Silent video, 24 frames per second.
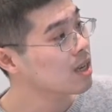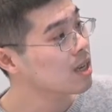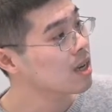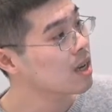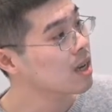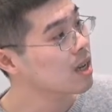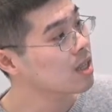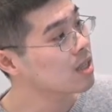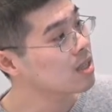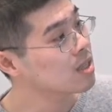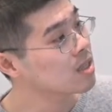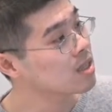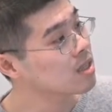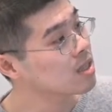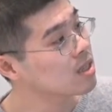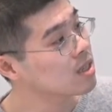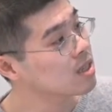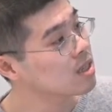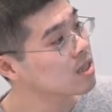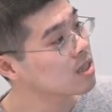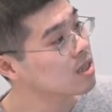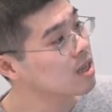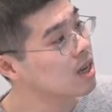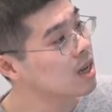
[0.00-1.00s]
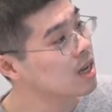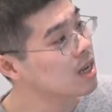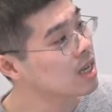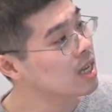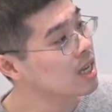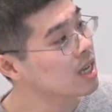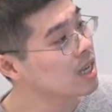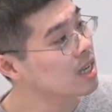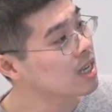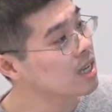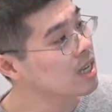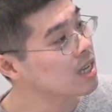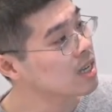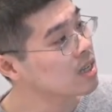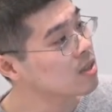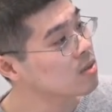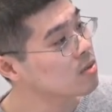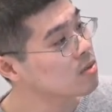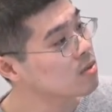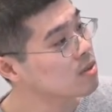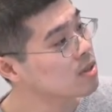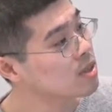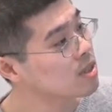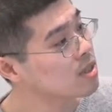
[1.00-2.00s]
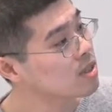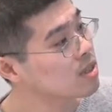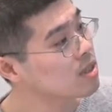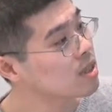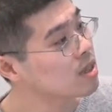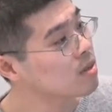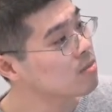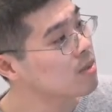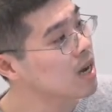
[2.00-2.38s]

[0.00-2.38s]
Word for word: and uh, I do this uh,